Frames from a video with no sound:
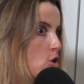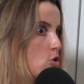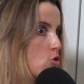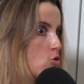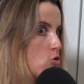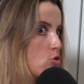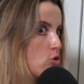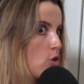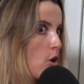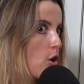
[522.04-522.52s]

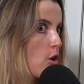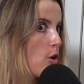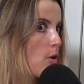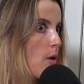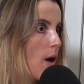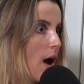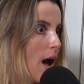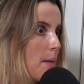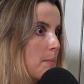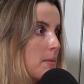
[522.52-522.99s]

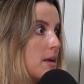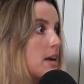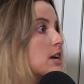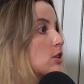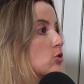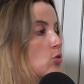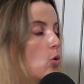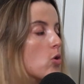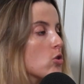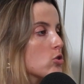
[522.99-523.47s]
So
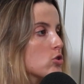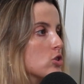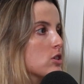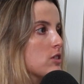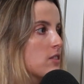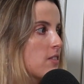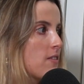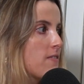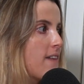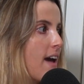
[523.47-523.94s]
it's all
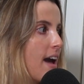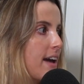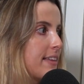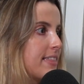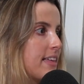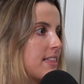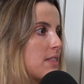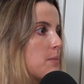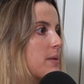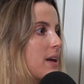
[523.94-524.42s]
just the fact
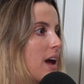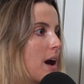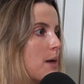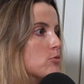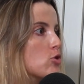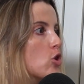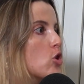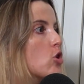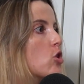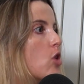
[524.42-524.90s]
that it
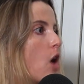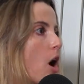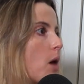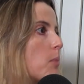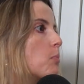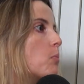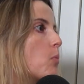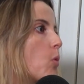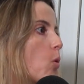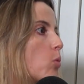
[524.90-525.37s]
becomes a
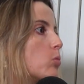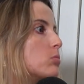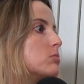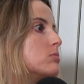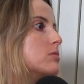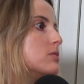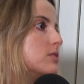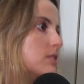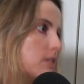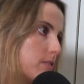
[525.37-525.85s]
lot more
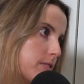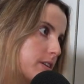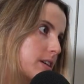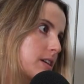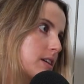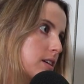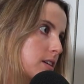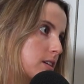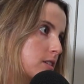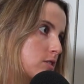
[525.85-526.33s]

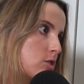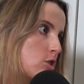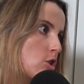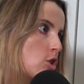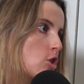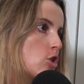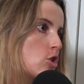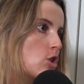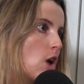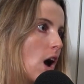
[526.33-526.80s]
difficult
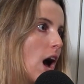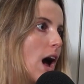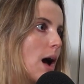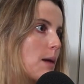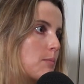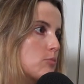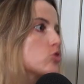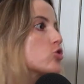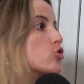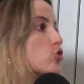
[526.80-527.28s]

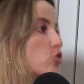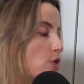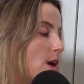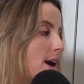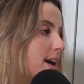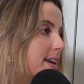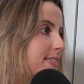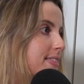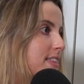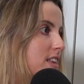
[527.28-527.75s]
to
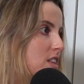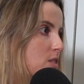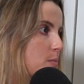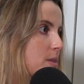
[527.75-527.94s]
create these